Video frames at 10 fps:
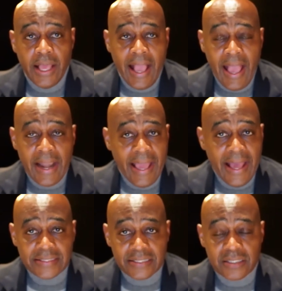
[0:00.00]
had
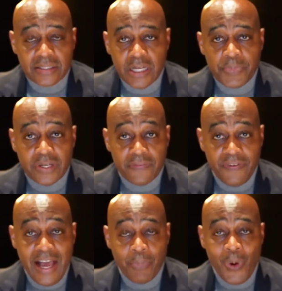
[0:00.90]
as its assumption
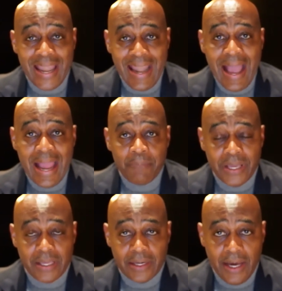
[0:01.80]
$5.9
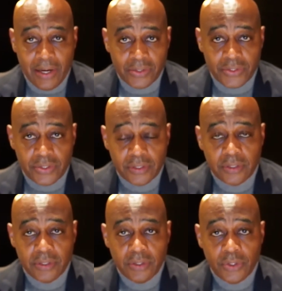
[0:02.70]
billion.
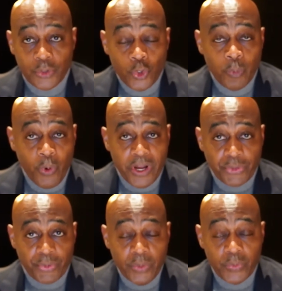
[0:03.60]

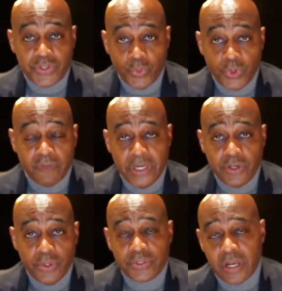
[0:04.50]
2.3, which would have been
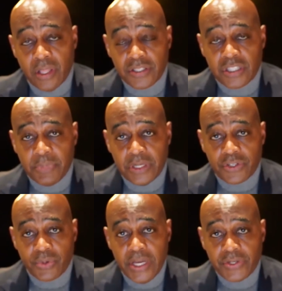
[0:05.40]
used under this
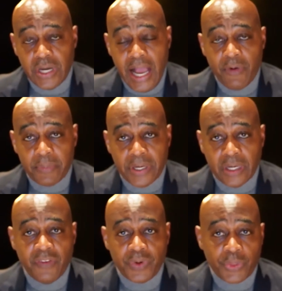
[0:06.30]
administration, I would have been
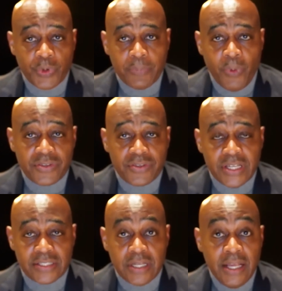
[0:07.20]
left with
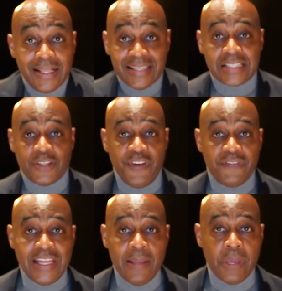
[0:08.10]
3.6. This is
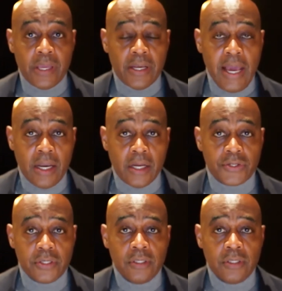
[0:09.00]
$15 billion. That